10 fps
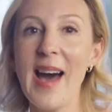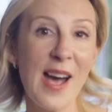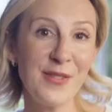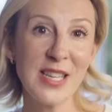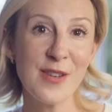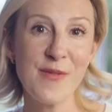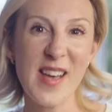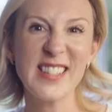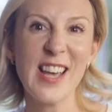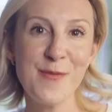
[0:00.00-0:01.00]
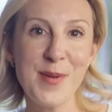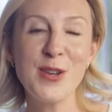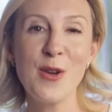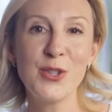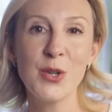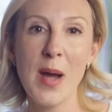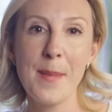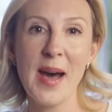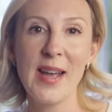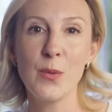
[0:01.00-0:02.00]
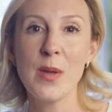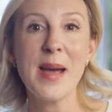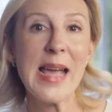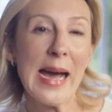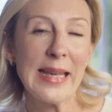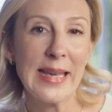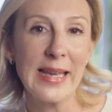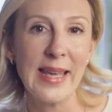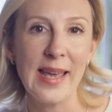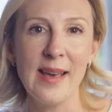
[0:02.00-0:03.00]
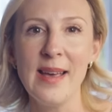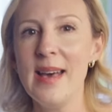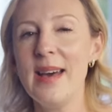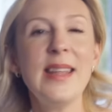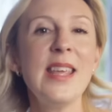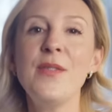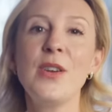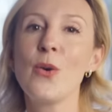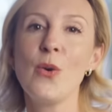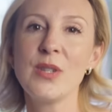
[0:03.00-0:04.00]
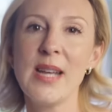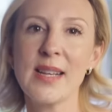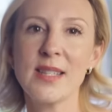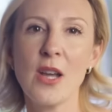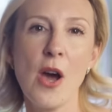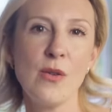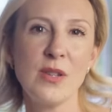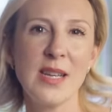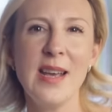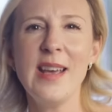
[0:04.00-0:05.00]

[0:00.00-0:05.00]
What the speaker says: I have to confess, I've been known to wear mine with my hiking gear and even a Gore-Tex coat,